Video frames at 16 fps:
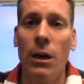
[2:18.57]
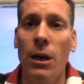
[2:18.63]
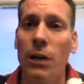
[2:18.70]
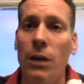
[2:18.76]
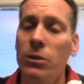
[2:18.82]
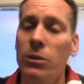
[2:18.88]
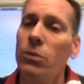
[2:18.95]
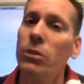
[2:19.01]

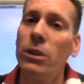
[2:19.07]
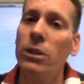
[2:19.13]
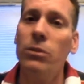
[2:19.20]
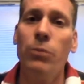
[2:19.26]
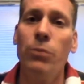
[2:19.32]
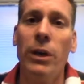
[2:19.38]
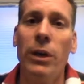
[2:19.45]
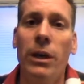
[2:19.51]
So it
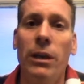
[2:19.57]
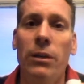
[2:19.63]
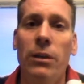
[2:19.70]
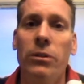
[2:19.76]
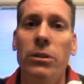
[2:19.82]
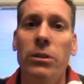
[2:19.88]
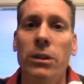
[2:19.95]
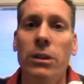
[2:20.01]
doesn't make
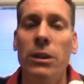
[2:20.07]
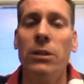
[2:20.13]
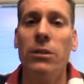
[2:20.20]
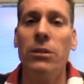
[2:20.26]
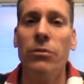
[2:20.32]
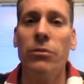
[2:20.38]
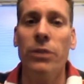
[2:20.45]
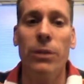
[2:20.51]
it
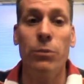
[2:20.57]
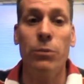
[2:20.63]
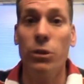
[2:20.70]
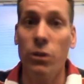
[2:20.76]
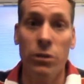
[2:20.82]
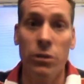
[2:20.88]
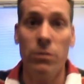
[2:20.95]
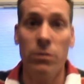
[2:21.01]
easy for them to
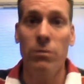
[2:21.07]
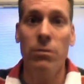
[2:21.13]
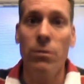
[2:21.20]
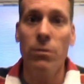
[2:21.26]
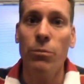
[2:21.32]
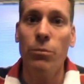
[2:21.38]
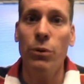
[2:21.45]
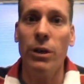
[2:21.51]
just
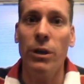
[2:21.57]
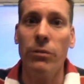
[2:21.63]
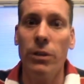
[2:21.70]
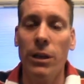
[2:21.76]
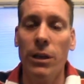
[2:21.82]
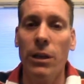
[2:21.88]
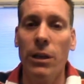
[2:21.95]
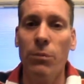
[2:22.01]
put
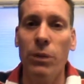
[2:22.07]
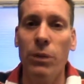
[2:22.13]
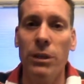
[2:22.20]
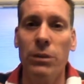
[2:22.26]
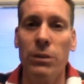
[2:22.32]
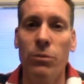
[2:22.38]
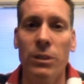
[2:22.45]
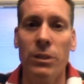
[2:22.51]
everything in
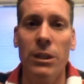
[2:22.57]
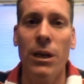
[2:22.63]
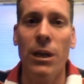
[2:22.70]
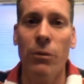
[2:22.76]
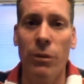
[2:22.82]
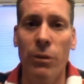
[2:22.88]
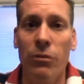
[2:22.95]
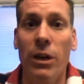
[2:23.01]
place at one
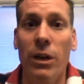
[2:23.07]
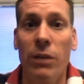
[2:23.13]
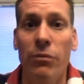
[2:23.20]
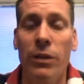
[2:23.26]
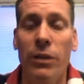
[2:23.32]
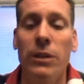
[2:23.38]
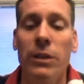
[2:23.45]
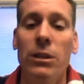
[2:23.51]
time. They've got to
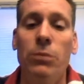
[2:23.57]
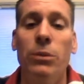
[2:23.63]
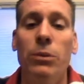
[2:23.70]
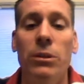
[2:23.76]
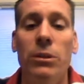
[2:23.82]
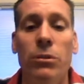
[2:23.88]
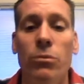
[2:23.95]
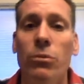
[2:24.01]
fight these
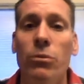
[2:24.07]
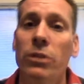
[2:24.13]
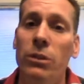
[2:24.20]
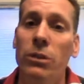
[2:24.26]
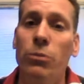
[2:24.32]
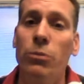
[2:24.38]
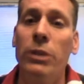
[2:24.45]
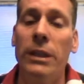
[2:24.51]
business rules
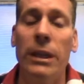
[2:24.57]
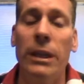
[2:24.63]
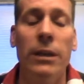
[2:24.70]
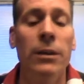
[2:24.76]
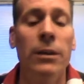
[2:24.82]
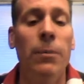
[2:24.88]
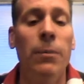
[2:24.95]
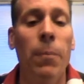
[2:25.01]
as we did.
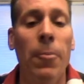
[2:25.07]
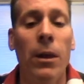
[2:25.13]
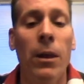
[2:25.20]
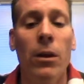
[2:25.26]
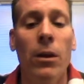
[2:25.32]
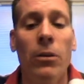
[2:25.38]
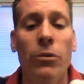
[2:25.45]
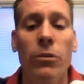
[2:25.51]

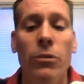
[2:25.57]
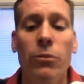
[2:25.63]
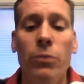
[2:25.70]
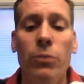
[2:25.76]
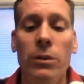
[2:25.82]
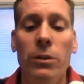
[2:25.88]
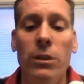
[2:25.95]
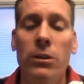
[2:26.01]
So this
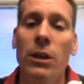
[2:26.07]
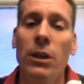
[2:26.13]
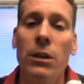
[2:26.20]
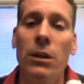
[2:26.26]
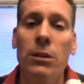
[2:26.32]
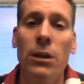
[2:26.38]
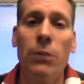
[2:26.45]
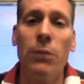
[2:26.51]
way this
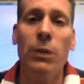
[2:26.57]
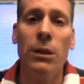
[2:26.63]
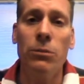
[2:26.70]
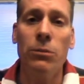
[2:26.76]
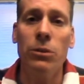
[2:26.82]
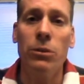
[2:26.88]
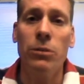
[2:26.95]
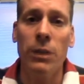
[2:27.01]
case study
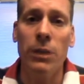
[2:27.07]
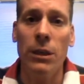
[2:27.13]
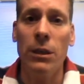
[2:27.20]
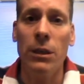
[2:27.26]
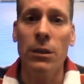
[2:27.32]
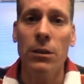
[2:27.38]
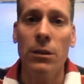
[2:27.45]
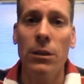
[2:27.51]
becomes
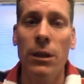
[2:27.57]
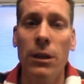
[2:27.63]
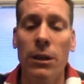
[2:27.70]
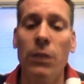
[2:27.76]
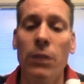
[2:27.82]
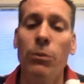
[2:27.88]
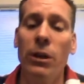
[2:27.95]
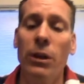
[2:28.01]
unique
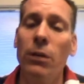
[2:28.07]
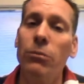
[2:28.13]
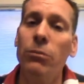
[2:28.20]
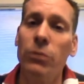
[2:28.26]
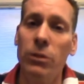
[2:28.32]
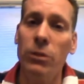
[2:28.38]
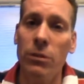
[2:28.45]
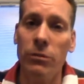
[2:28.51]
and can be
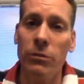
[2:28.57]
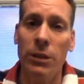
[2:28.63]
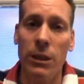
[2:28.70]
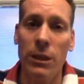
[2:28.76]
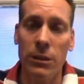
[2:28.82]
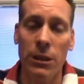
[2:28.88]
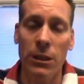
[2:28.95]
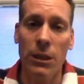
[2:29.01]
helpful to the
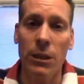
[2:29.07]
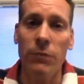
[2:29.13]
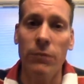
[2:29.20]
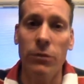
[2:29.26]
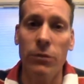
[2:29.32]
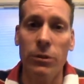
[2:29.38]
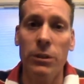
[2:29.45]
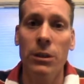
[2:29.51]
Velocity
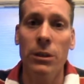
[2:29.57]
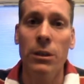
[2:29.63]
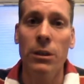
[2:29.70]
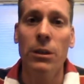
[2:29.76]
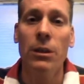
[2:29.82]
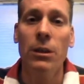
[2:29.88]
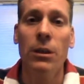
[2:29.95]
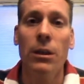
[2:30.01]
Conference
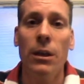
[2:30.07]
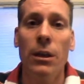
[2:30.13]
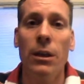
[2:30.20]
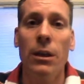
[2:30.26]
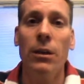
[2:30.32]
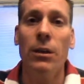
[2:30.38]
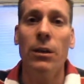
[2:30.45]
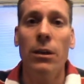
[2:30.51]

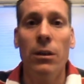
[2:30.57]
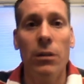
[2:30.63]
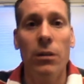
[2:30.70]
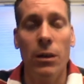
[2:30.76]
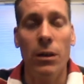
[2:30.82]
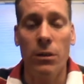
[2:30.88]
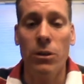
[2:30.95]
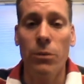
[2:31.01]
in
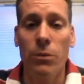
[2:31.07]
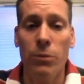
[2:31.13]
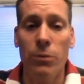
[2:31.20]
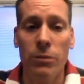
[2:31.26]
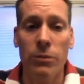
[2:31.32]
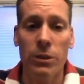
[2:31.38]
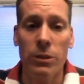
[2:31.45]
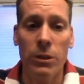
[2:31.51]
October
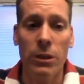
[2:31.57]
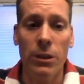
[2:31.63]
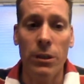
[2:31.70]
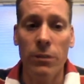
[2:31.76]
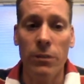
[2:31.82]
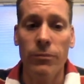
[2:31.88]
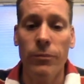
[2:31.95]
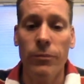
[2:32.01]
of this year.